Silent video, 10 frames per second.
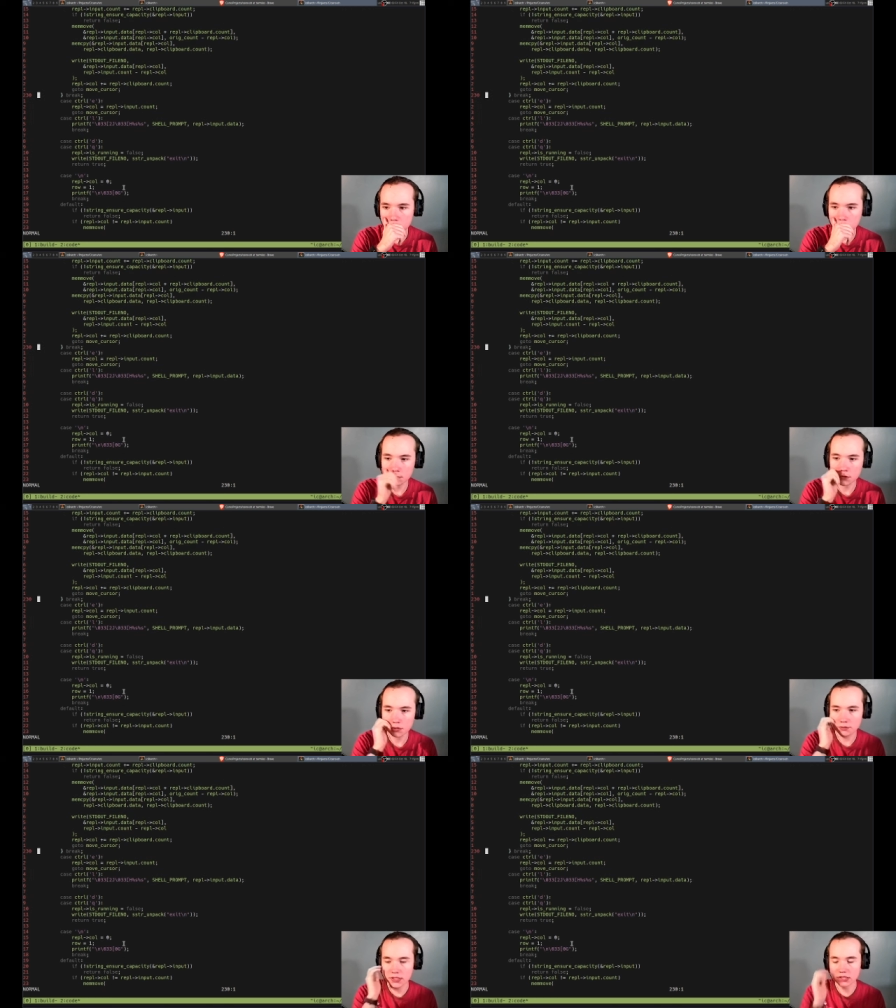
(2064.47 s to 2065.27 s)
So what
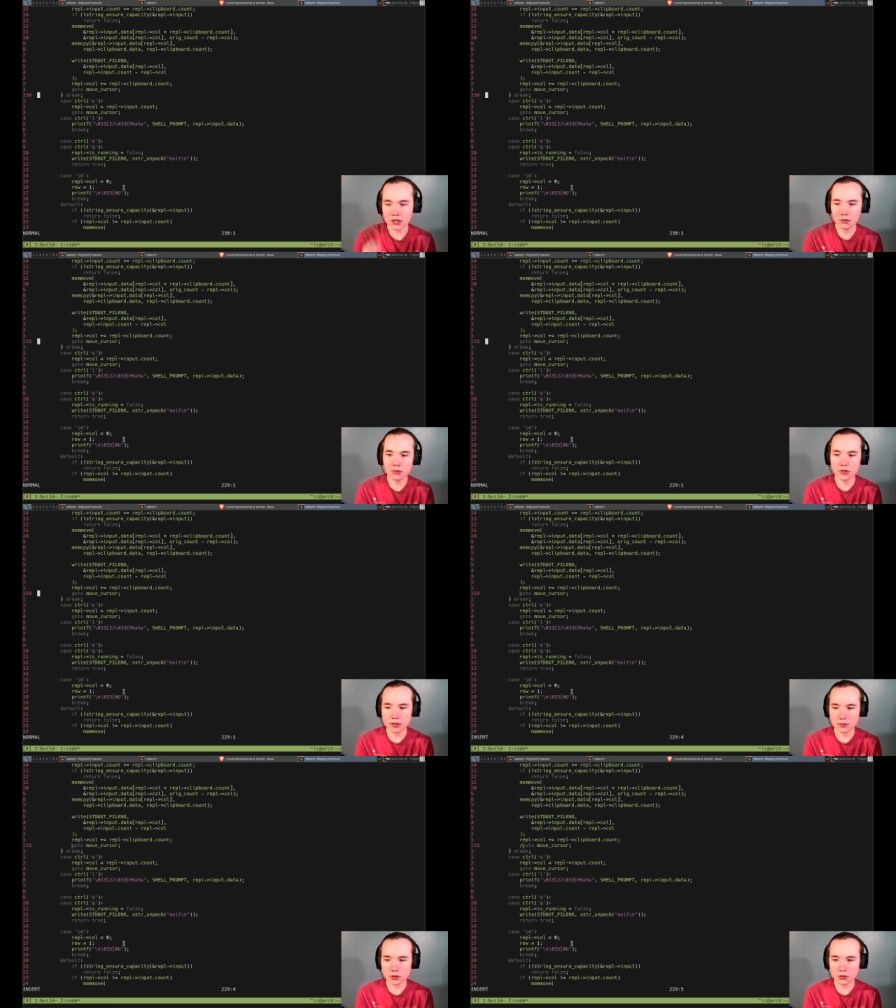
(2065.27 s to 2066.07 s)
if we don't
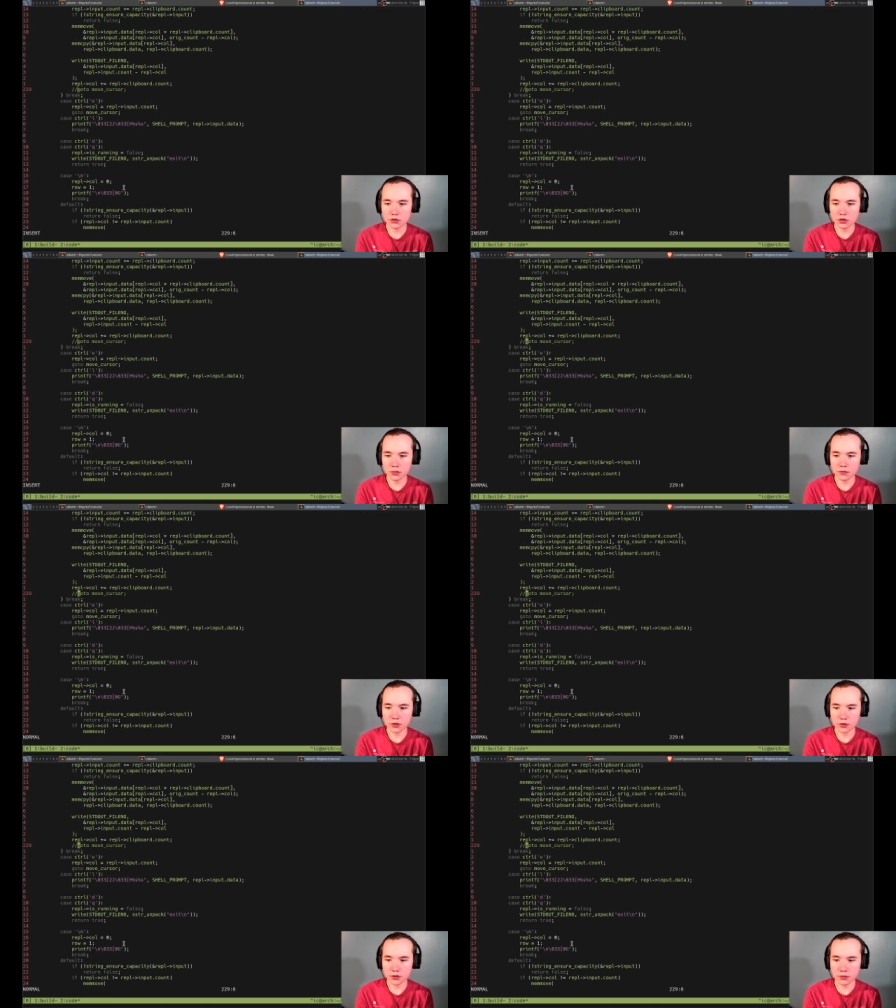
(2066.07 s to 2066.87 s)
go to move cursor?